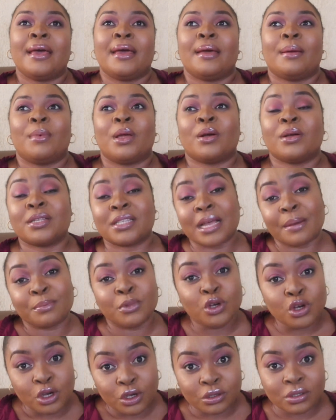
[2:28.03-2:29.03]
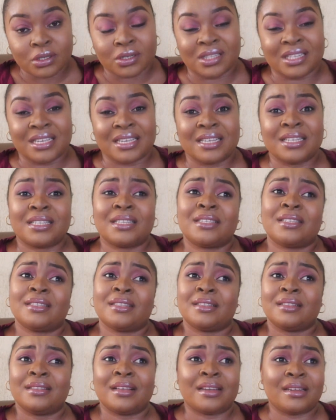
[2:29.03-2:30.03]
because I'm new to this,
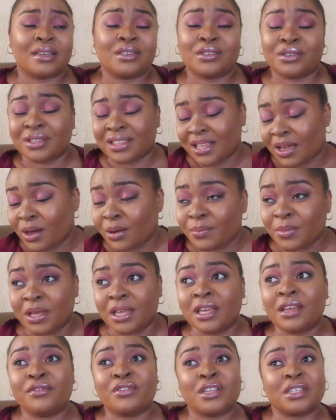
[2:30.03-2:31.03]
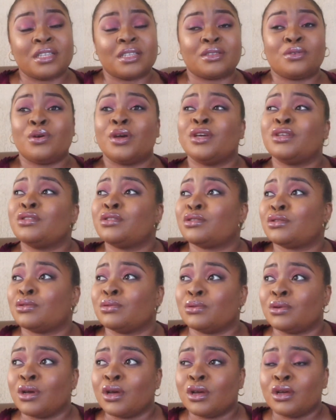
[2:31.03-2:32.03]
that they should tell me if this is going
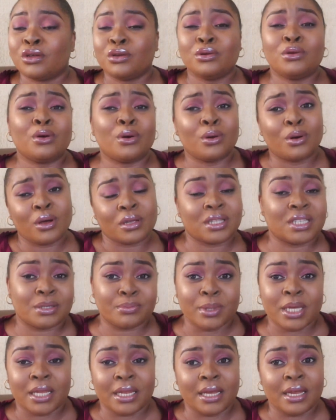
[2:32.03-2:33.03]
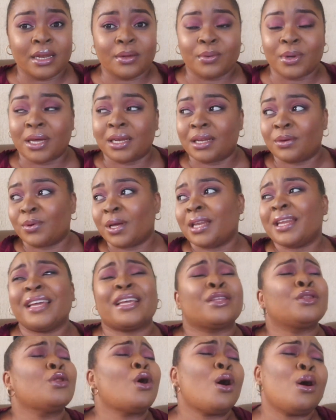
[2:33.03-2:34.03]
to, you know, hurt me in any way, and they were
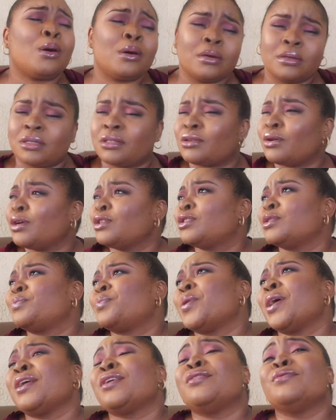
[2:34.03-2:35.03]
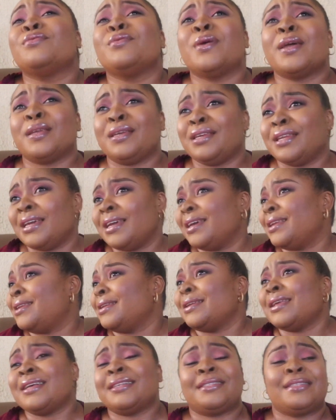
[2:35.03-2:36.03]
like, no, it's going to pain you a day,
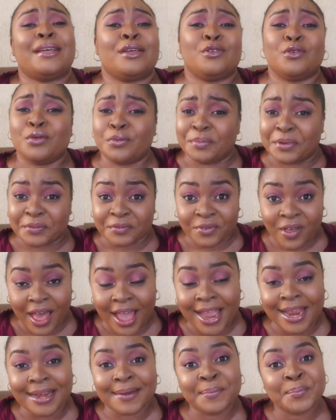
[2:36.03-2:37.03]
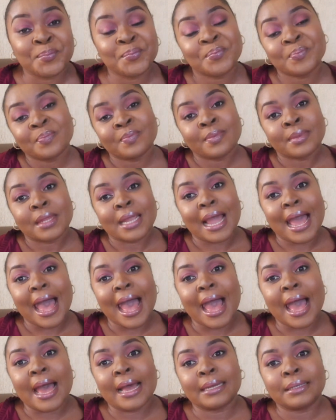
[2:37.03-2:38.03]
the next day you'll be fine.
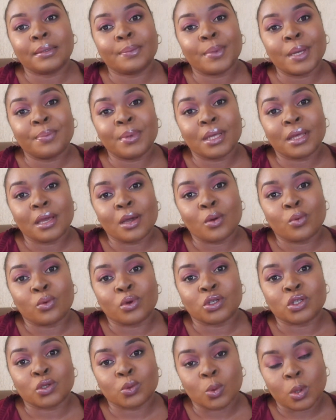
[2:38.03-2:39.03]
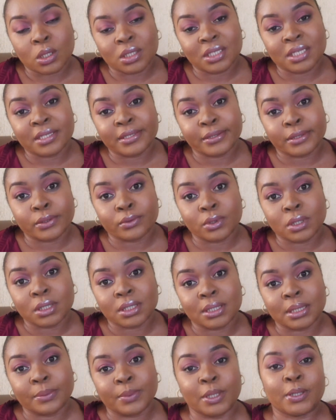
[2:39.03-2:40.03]
And baby girl was squatting
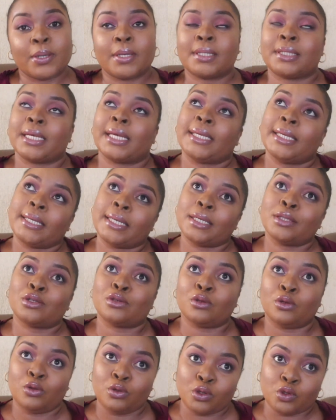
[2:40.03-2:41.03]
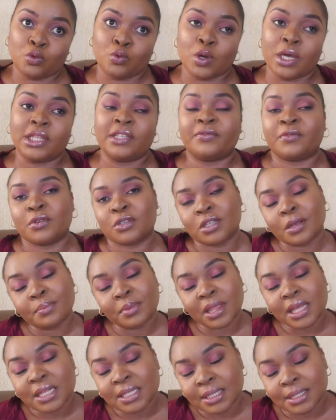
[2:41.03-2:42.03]
seriously because I needed to lose weight for
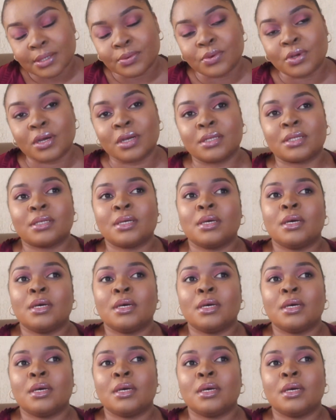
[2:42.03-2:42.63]
something serious.